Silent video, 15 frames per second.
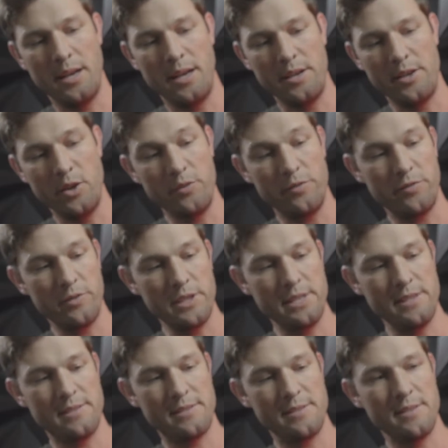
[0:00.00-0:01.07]
No
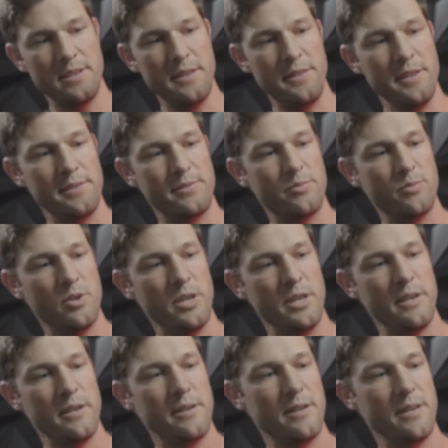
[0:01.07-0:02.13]
fleece in this
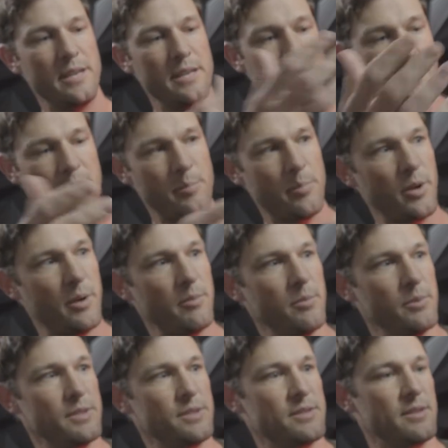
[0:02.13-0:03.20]
one. Again,
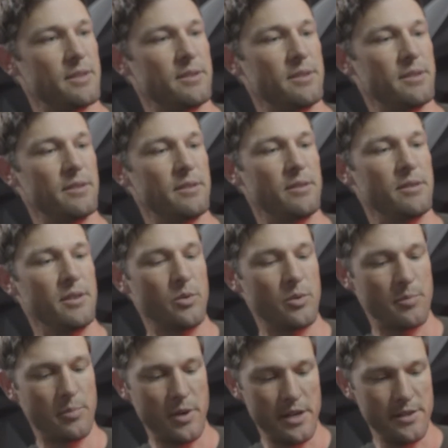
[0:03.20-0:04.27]
probably just at the
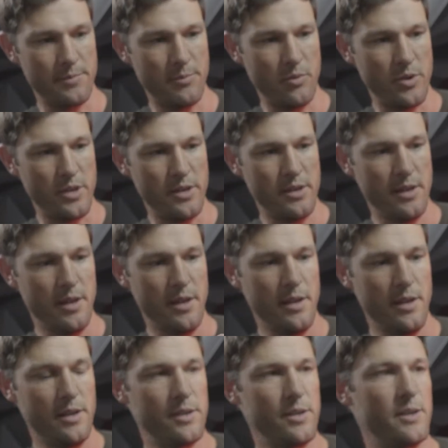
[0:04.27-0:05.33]
lower price point,
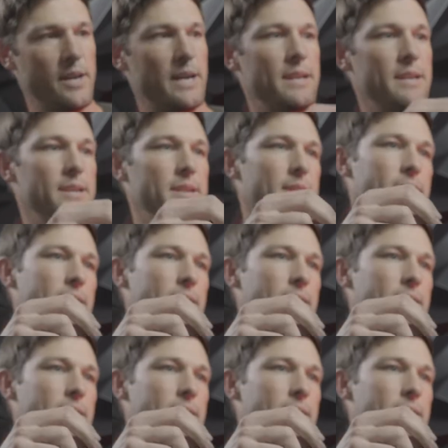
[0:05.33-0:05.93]
you're not gonna get